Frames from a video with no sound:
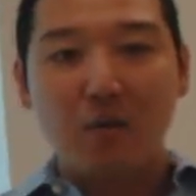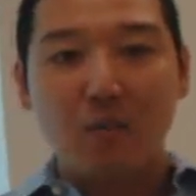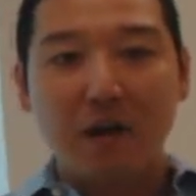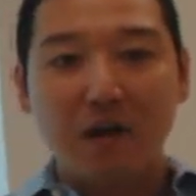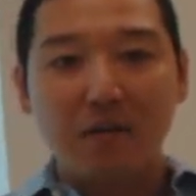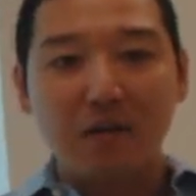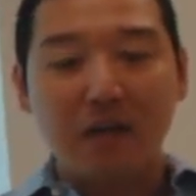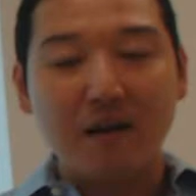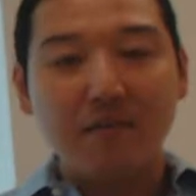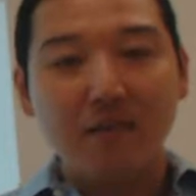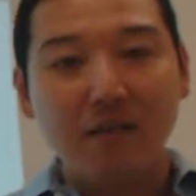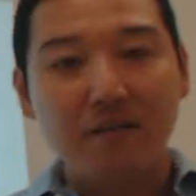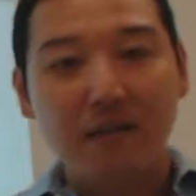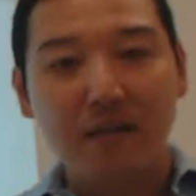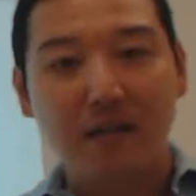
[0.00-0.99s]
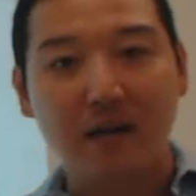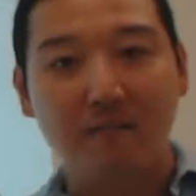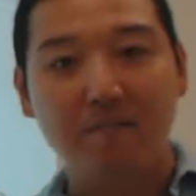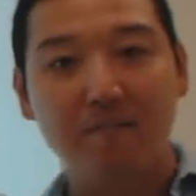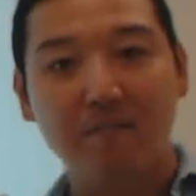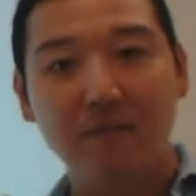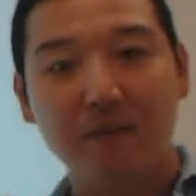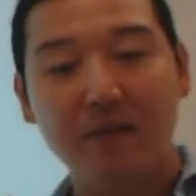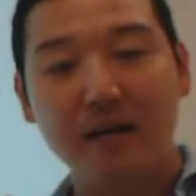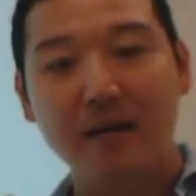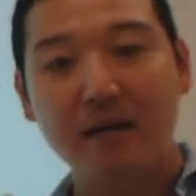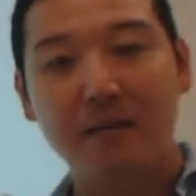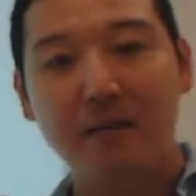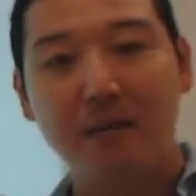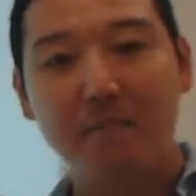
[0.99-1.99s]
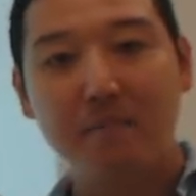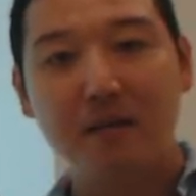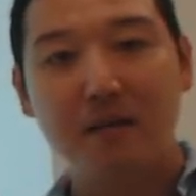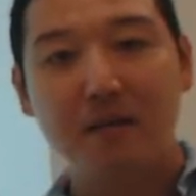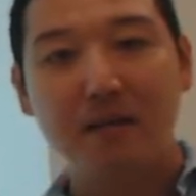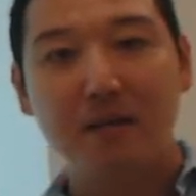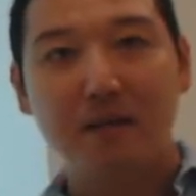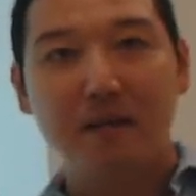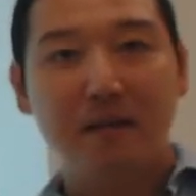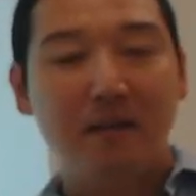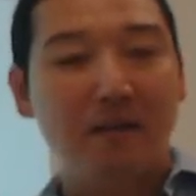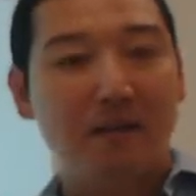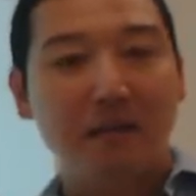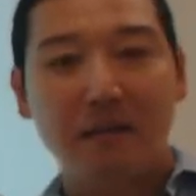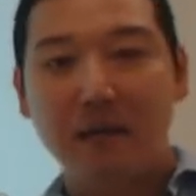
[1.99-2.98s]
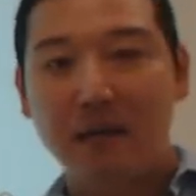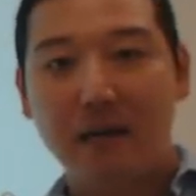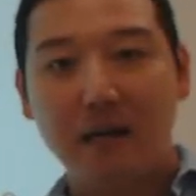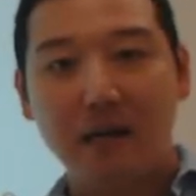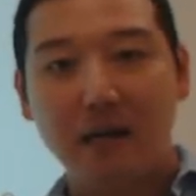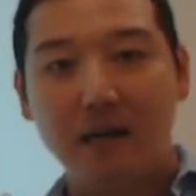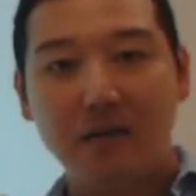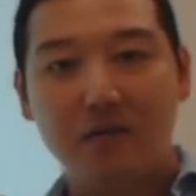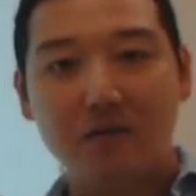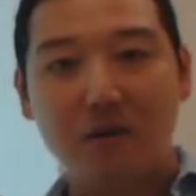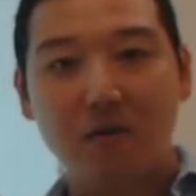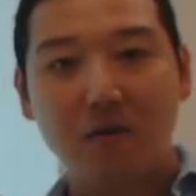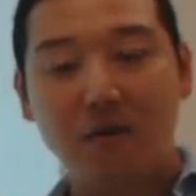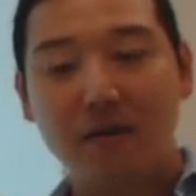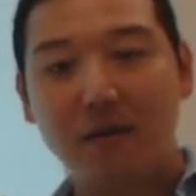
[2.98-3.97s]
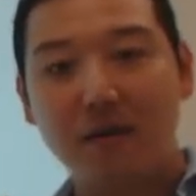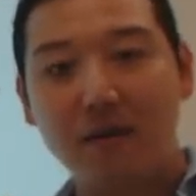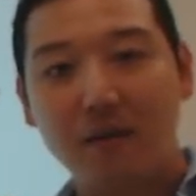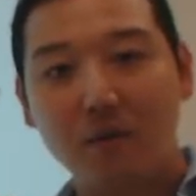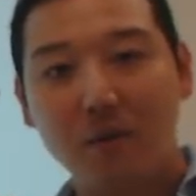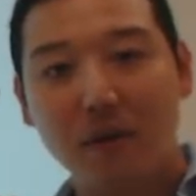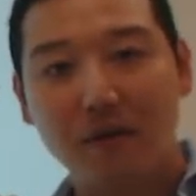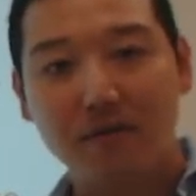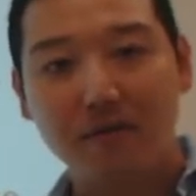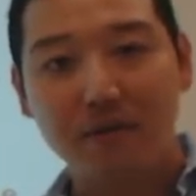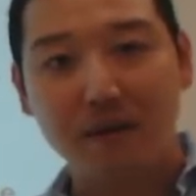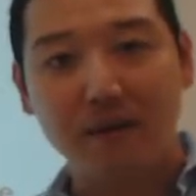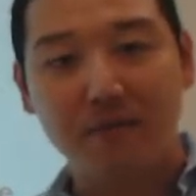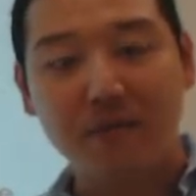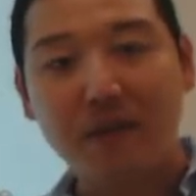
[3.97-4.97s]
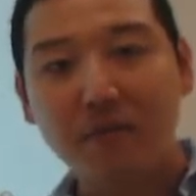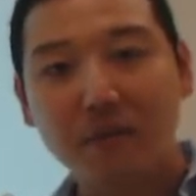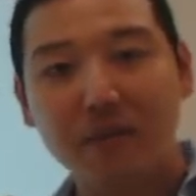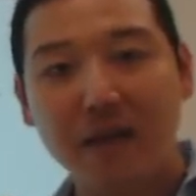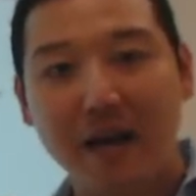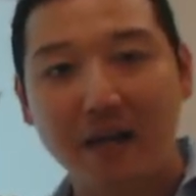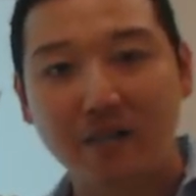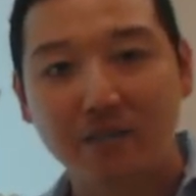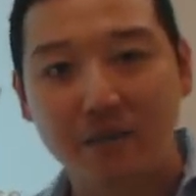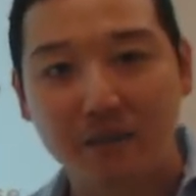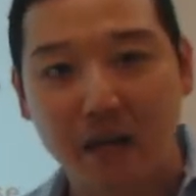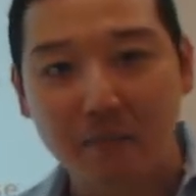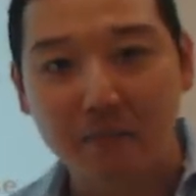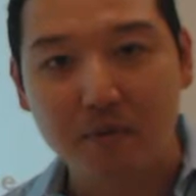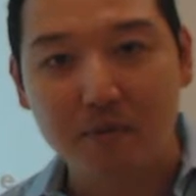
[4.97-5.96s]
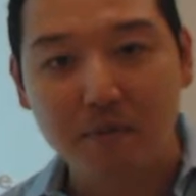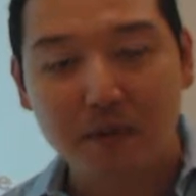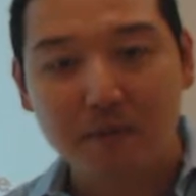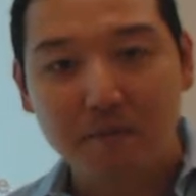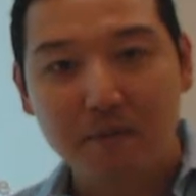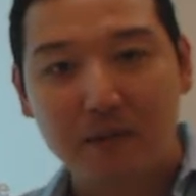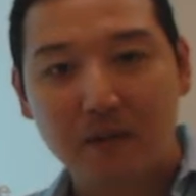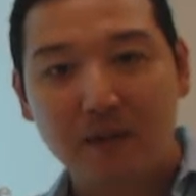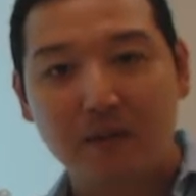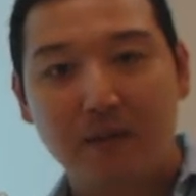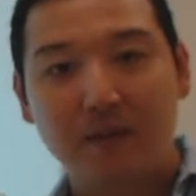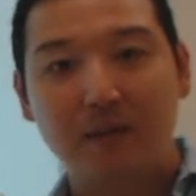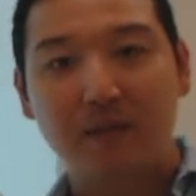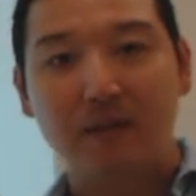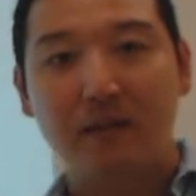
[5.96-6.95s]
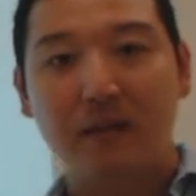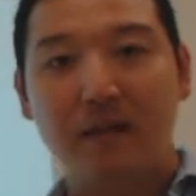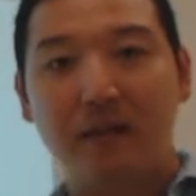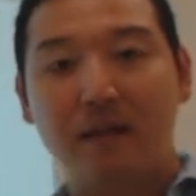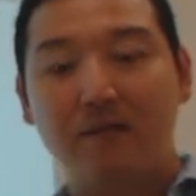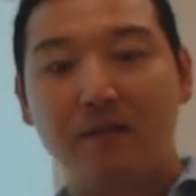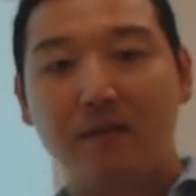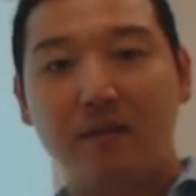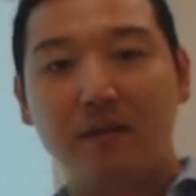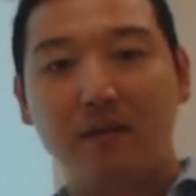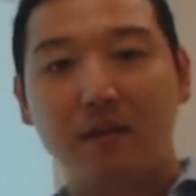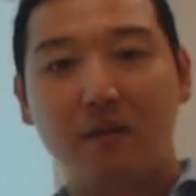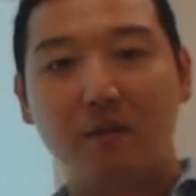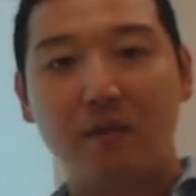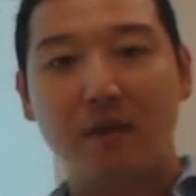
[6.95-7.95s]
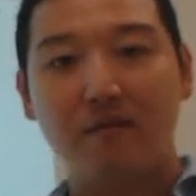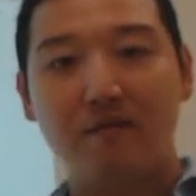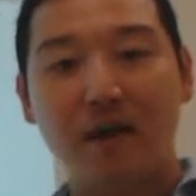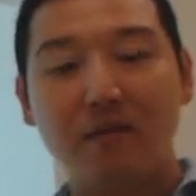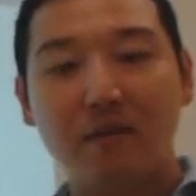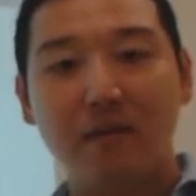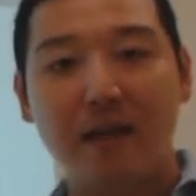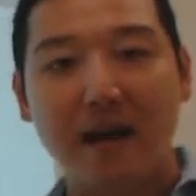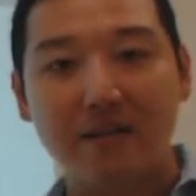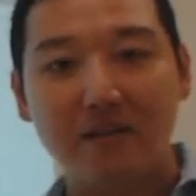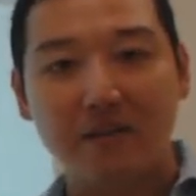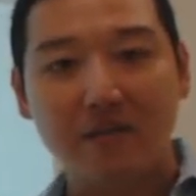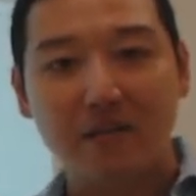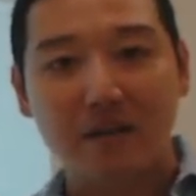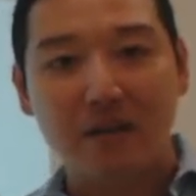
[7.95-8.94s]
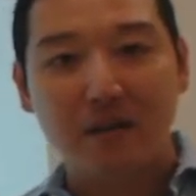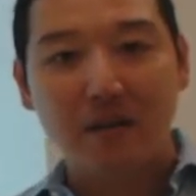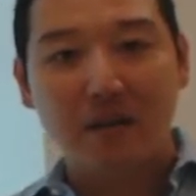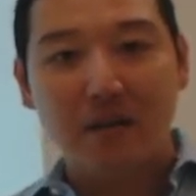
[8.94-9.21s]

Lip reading: where the level of income, right? It could be, so thinking in the way of federal tax, for example, right? If we're thinking in the way of federal taxes,